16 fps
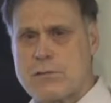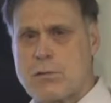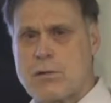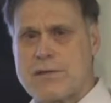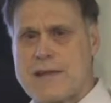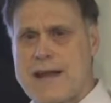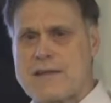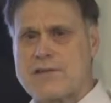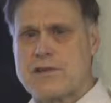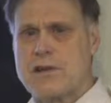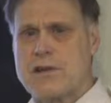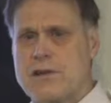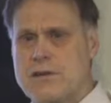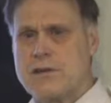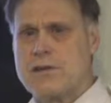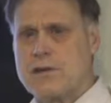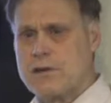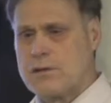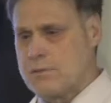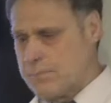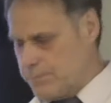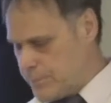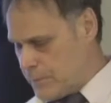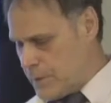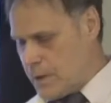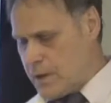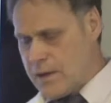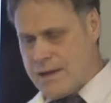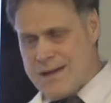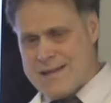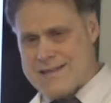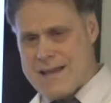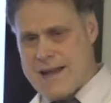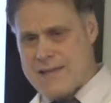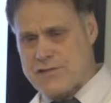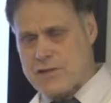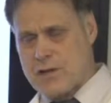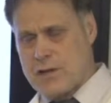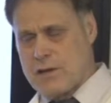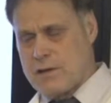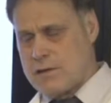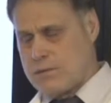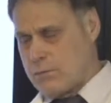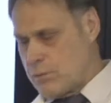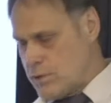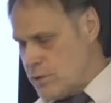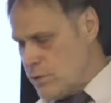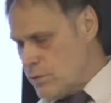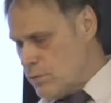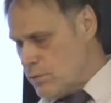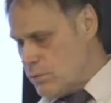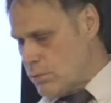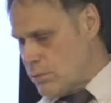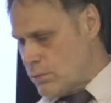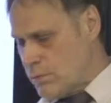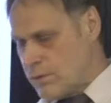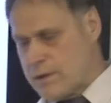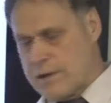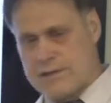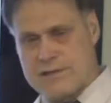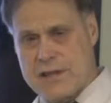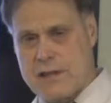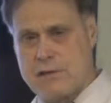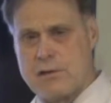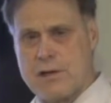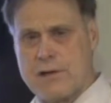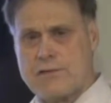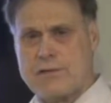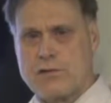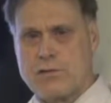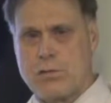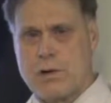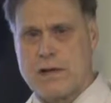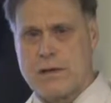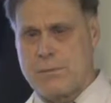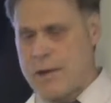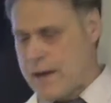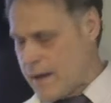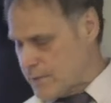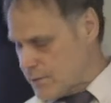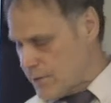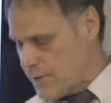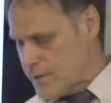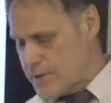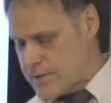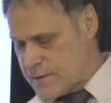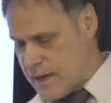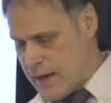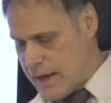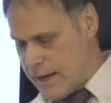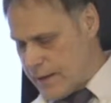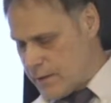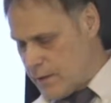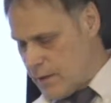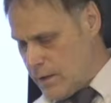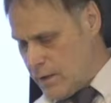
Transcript: And what that's going to do is that's going to, when you say you're lifting 20 pounds on this side,